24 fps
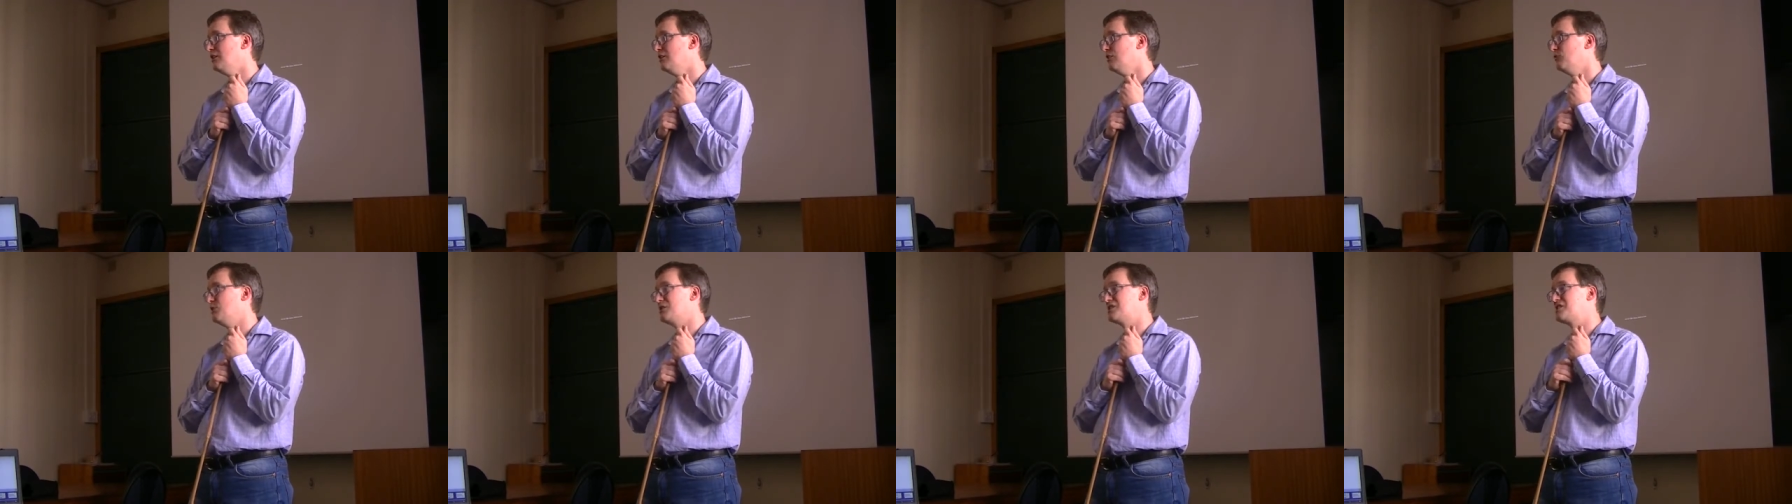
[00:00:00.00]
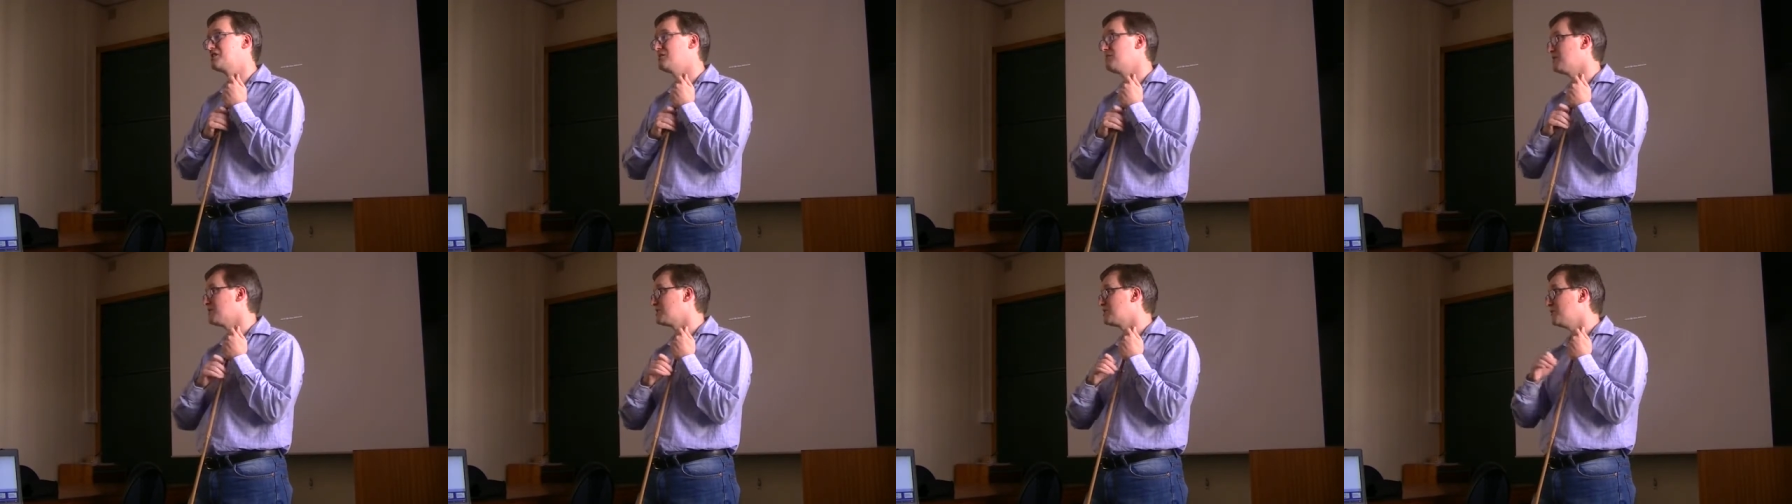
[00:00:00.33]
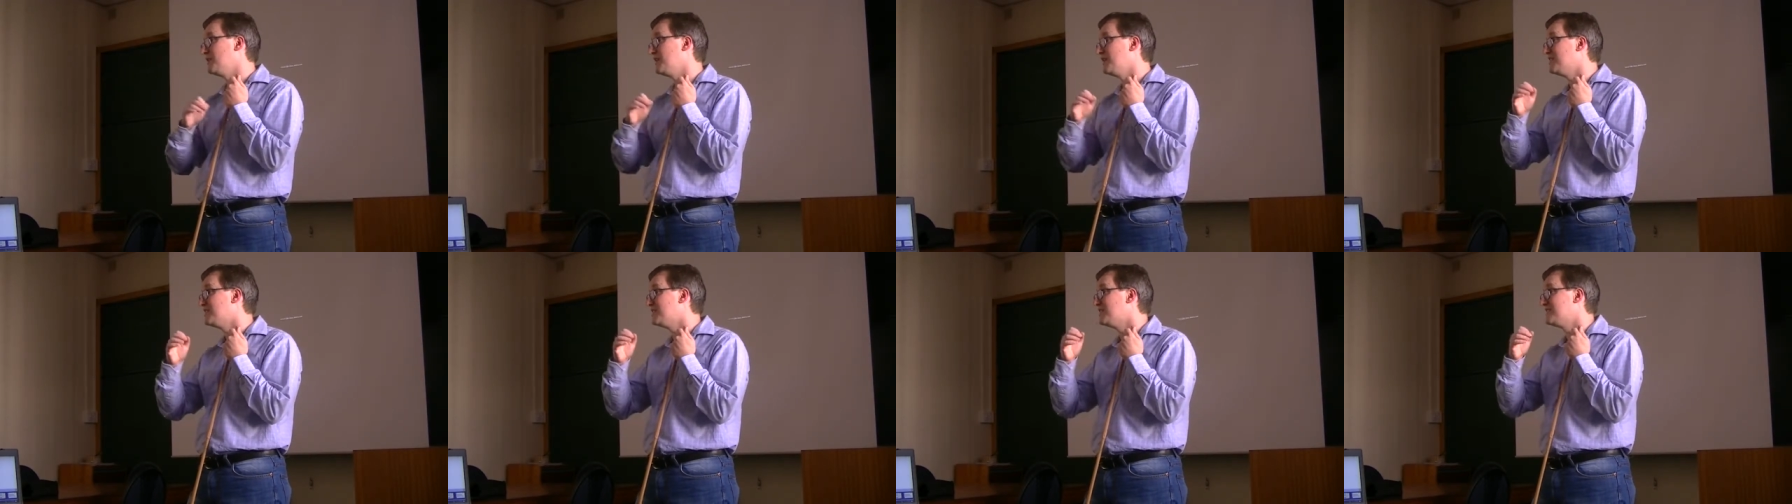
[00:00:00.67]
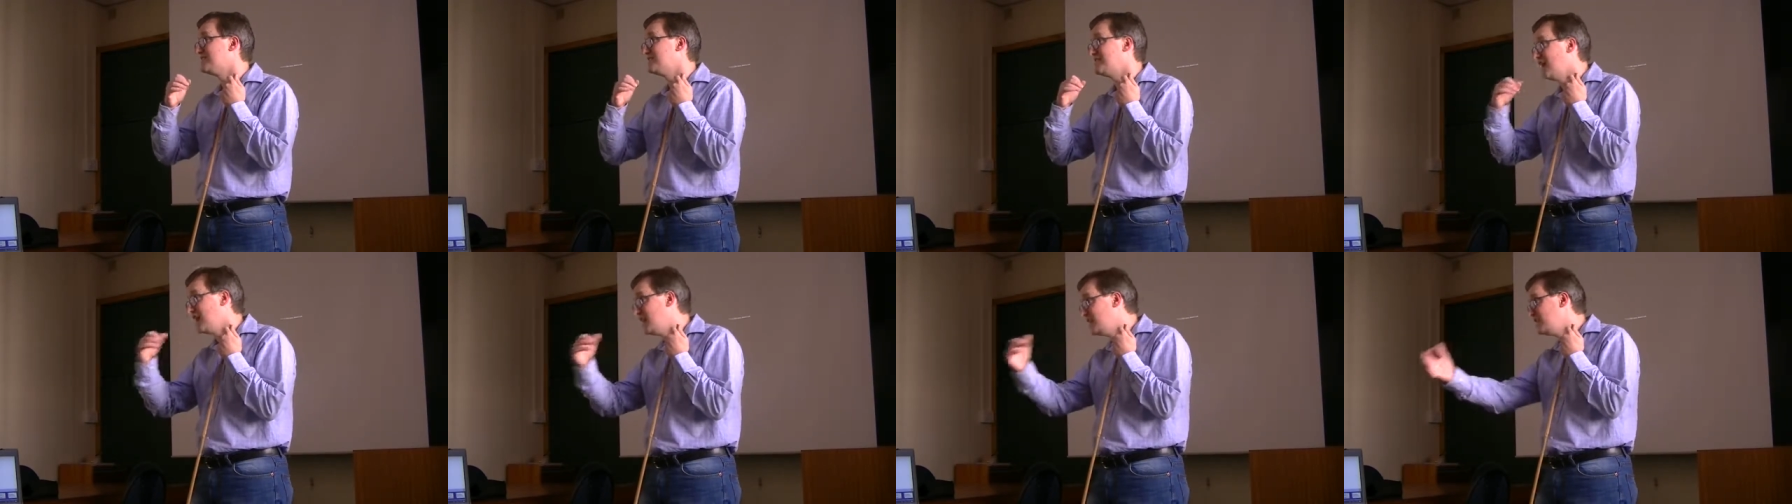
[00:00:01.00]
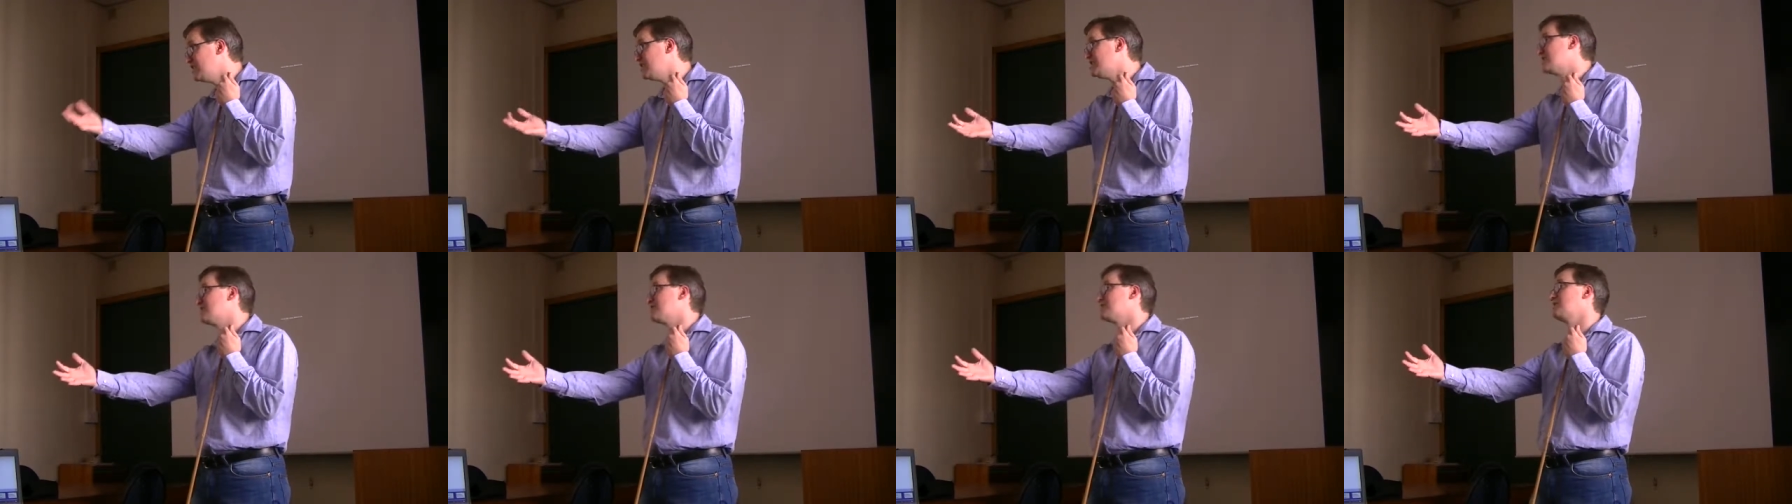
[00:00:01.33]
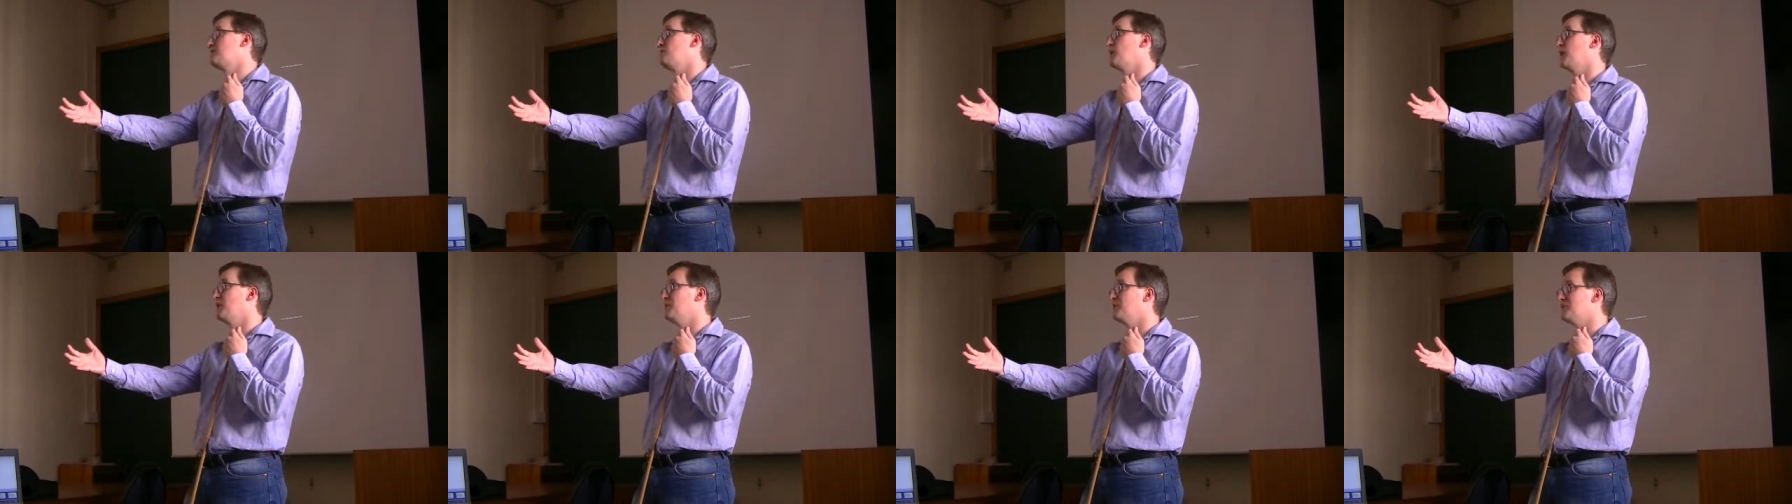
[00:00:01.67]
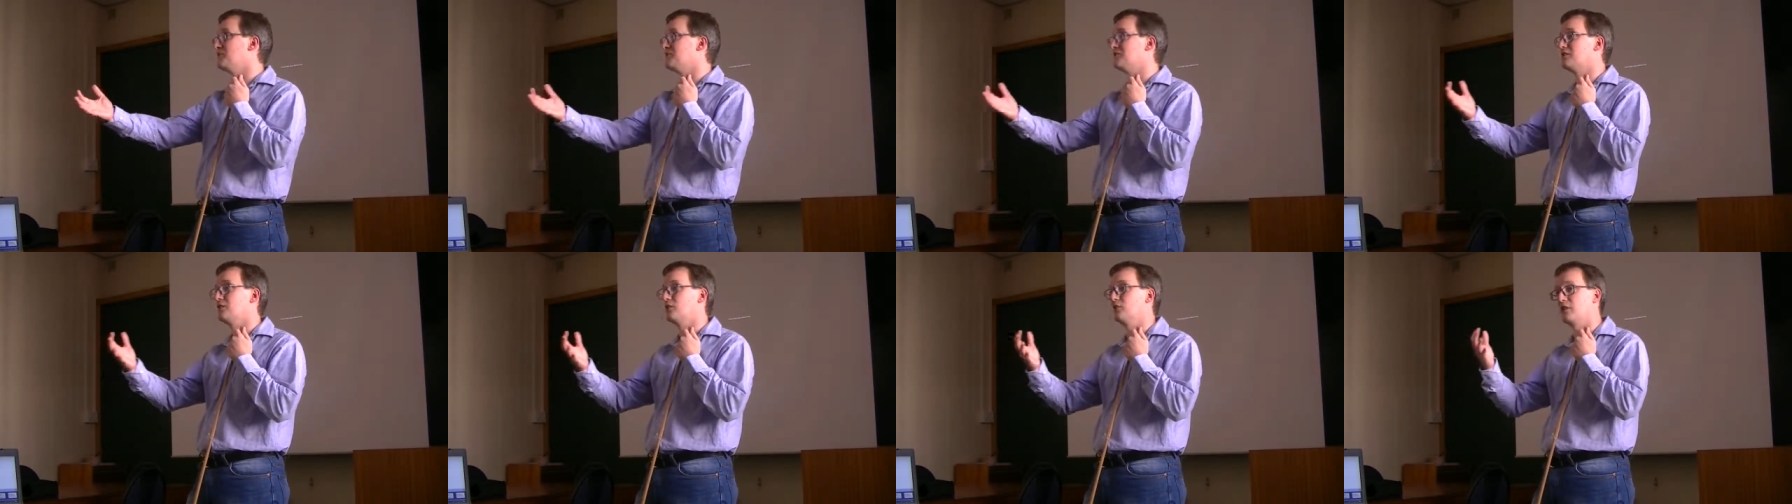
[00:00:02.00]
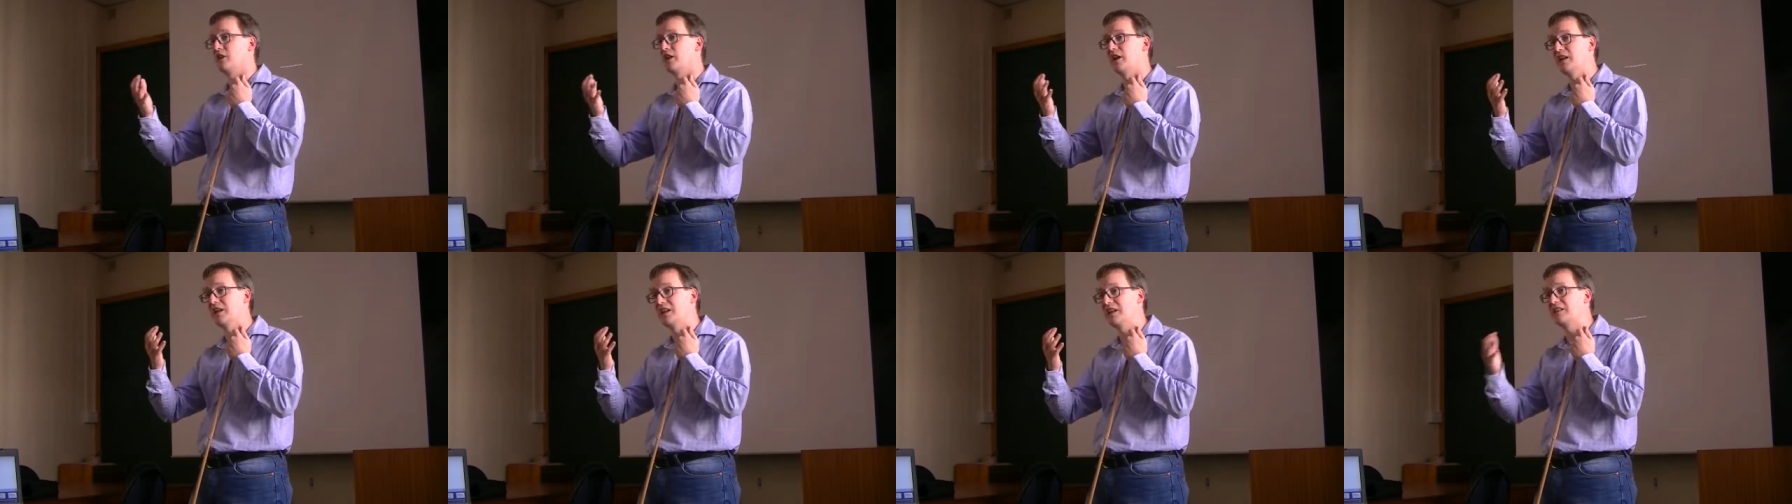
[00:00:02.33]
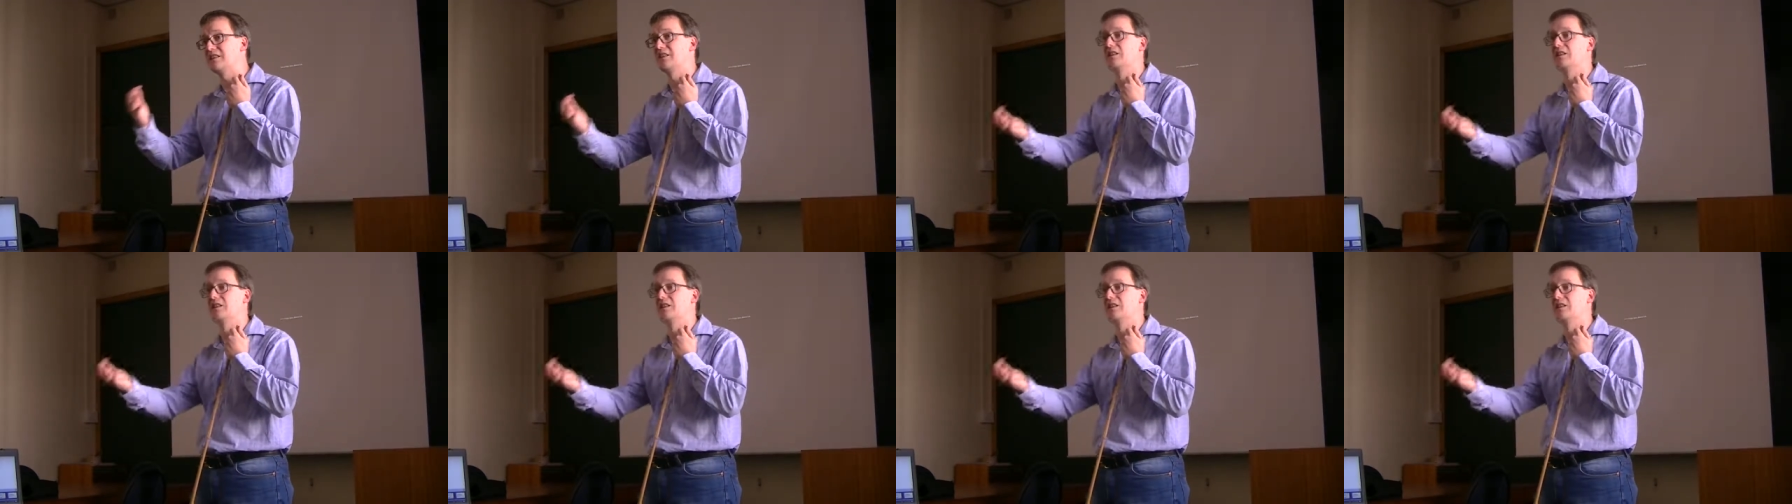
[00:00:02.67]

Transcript: what's the best way to design this experiment so that I get